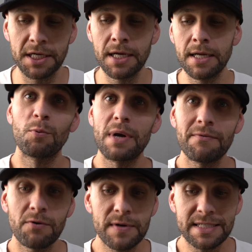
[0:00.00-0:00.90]
For
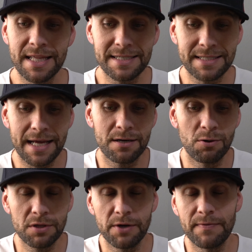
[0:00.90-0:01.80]
whatever reason, they decided to
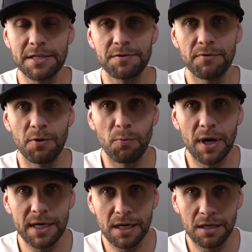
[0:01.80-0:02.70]
only retro the
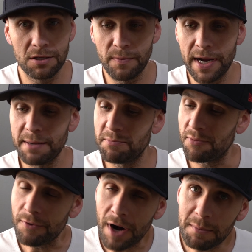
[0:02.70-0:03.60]
one colorway,
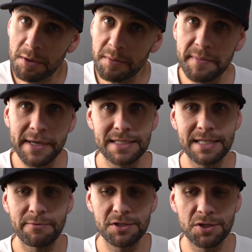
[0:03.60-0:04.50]
probably because
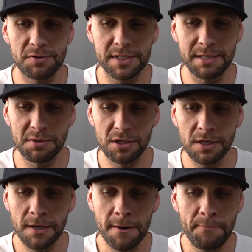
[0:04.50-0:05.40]
they were so
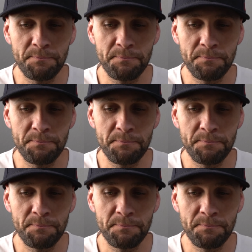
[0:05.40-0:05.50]
similar,